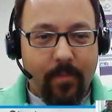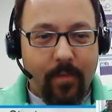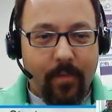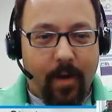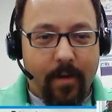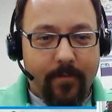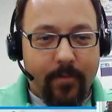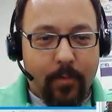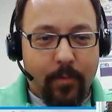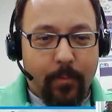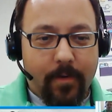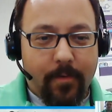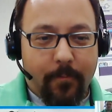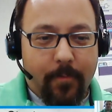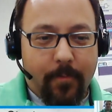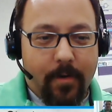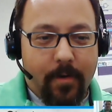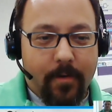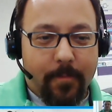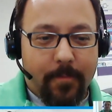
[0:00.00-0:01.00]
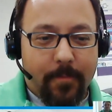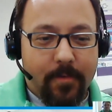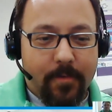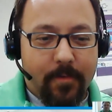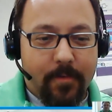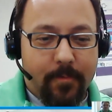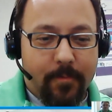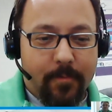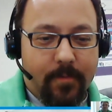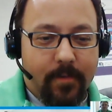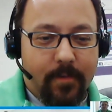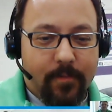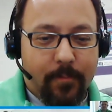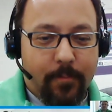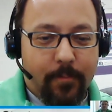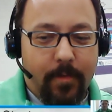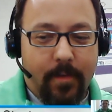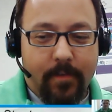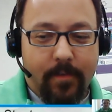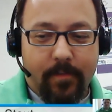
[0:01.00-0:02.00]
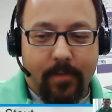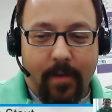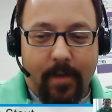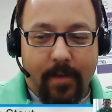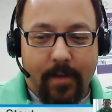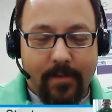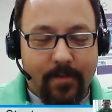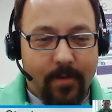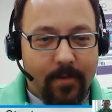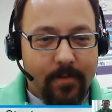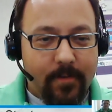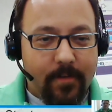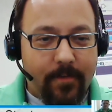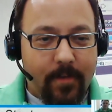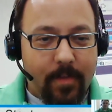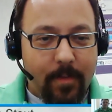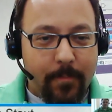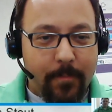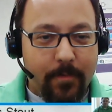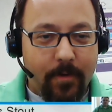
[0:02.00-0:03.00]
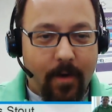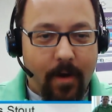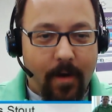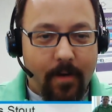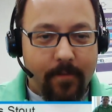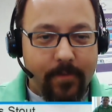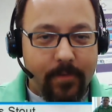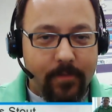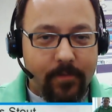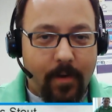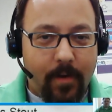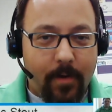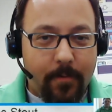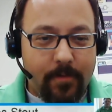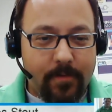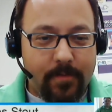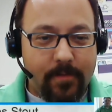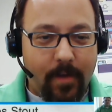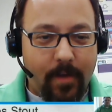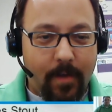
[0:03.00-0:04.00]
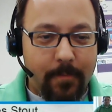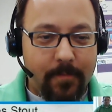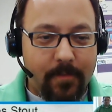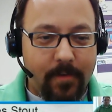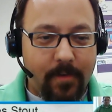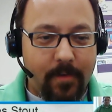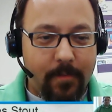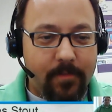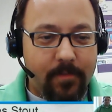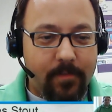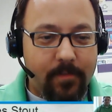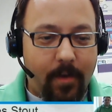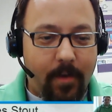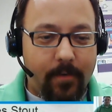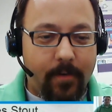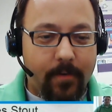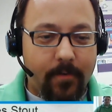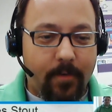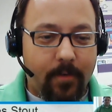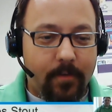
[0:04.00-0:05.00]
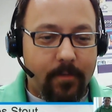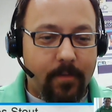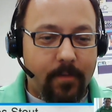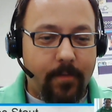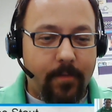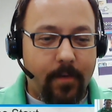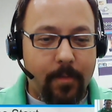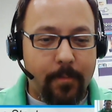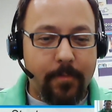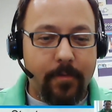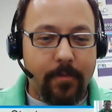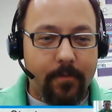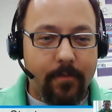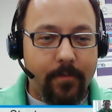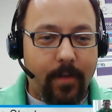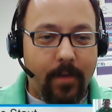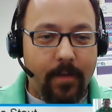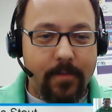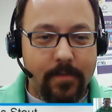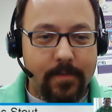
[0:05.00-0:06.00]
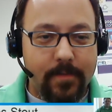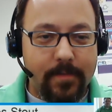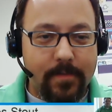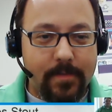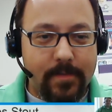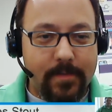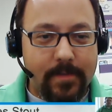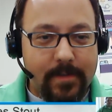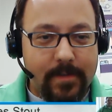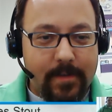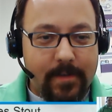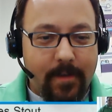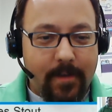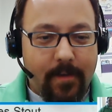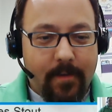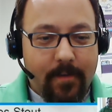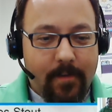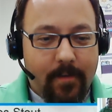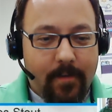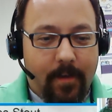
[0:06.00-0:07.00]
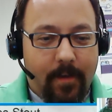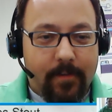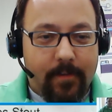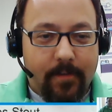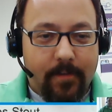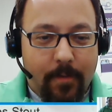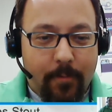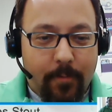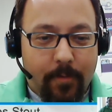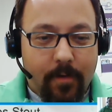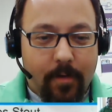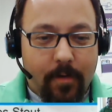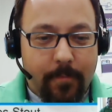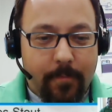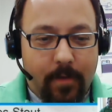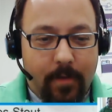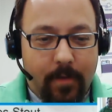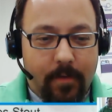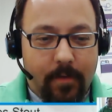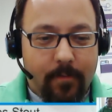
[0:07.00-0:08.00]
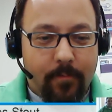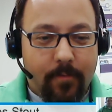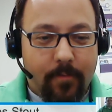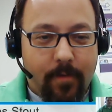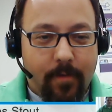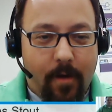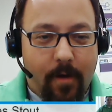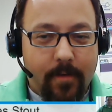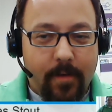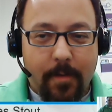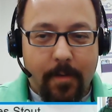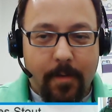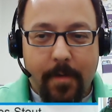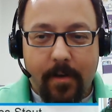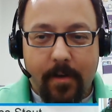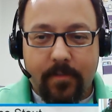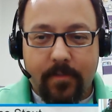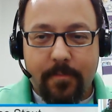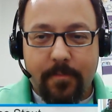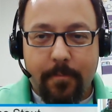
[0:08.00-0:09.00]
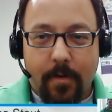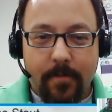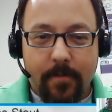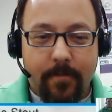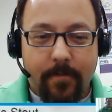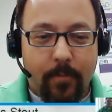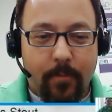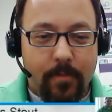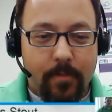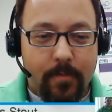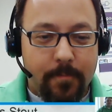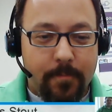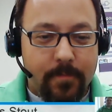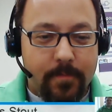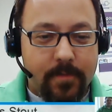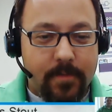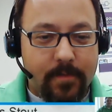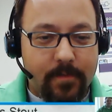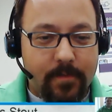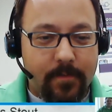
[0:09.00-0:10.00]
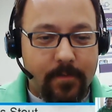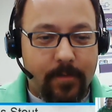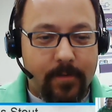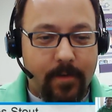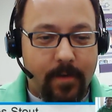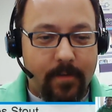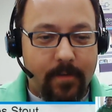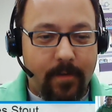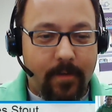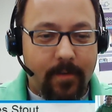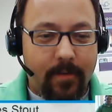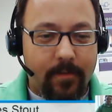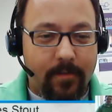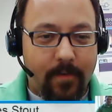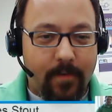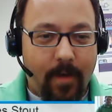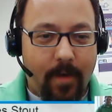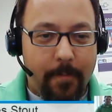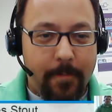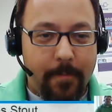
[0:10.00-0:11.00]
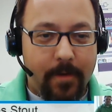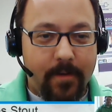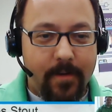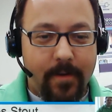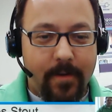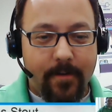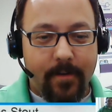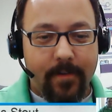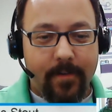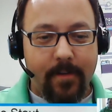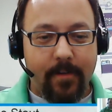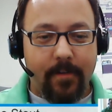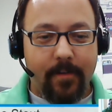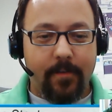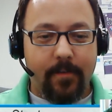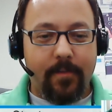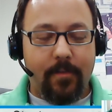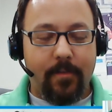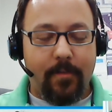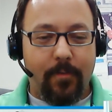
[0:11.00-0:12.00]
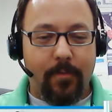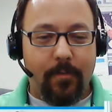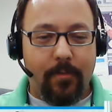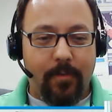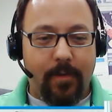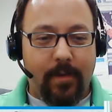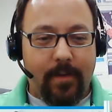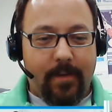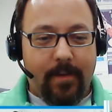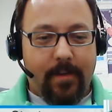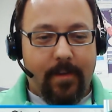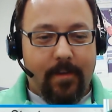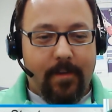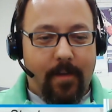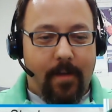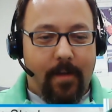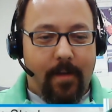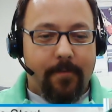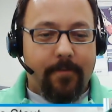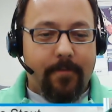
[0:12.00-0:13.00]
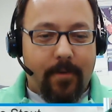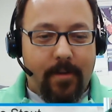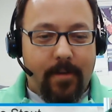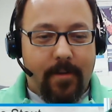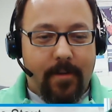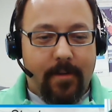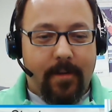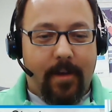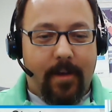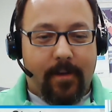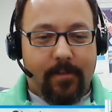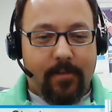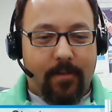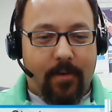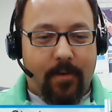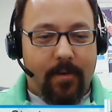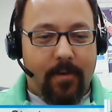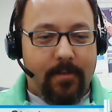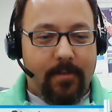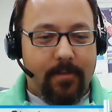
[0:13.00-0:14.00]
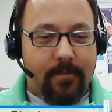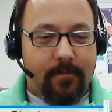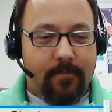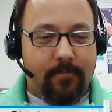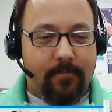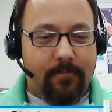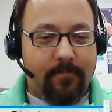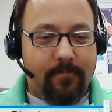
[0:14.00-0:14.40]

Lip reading: Hi, everyone, and welcome to this week's Ektron Developer Office Hours. I'm James Stout, Ektron's Developer Evangelist, and today we're going to be talking about smart forms, which I think is a topic near and dear to every Ektron